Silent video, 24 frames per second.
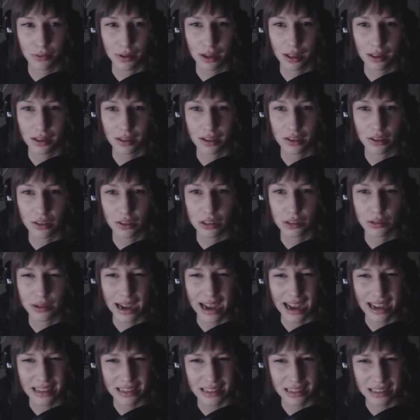well, it also
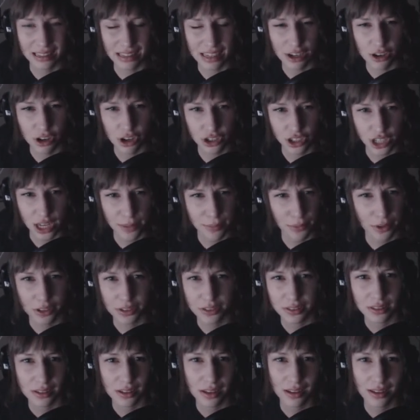has its secret
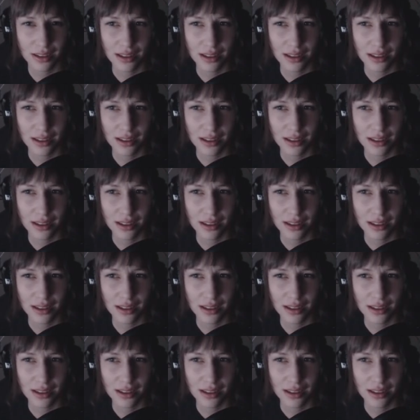chambers.